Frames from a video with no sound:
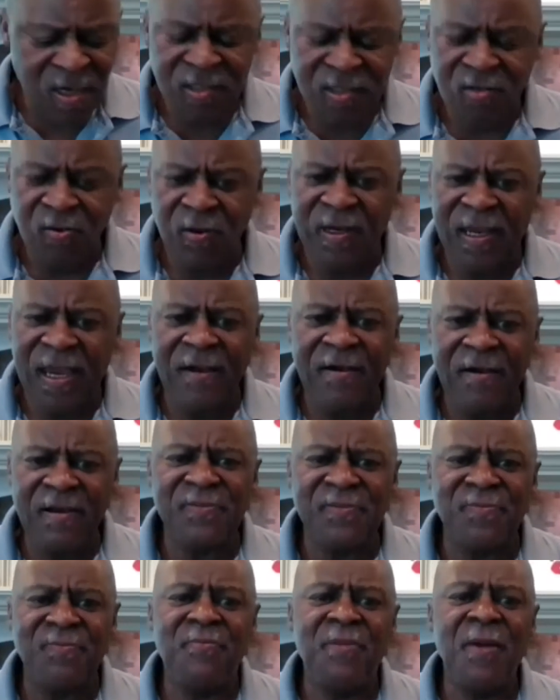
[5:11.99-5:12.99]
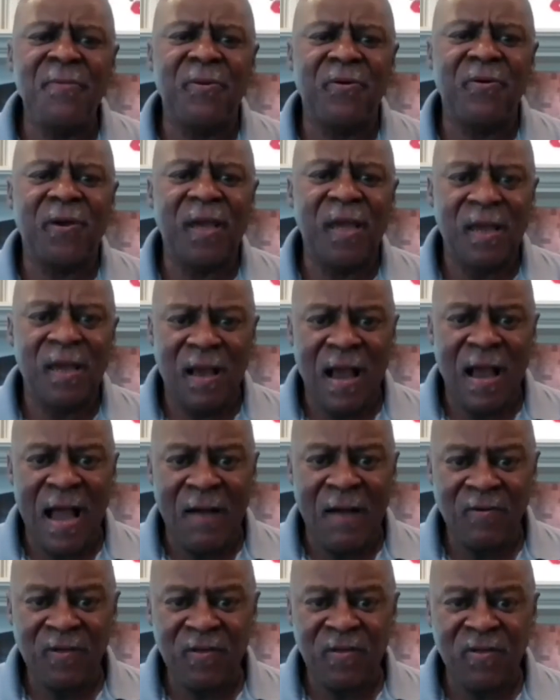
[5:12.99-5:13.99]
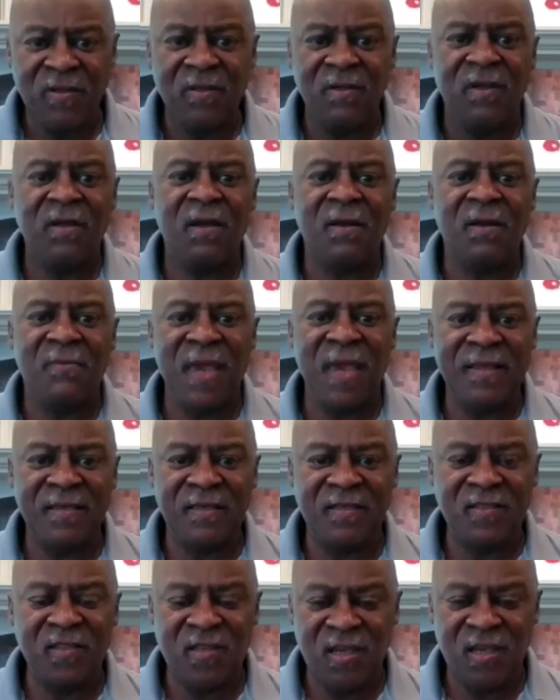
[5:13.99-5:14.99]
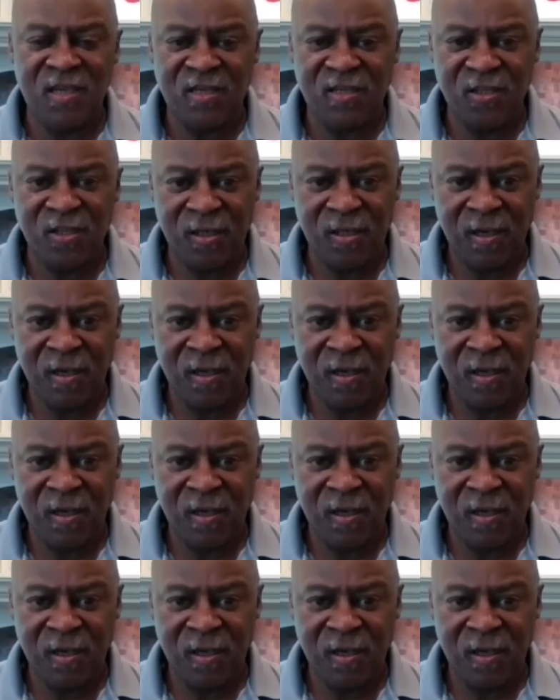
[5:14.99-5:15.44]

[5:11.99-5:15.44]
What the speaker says: So in Gary's memory, I was going to make this dish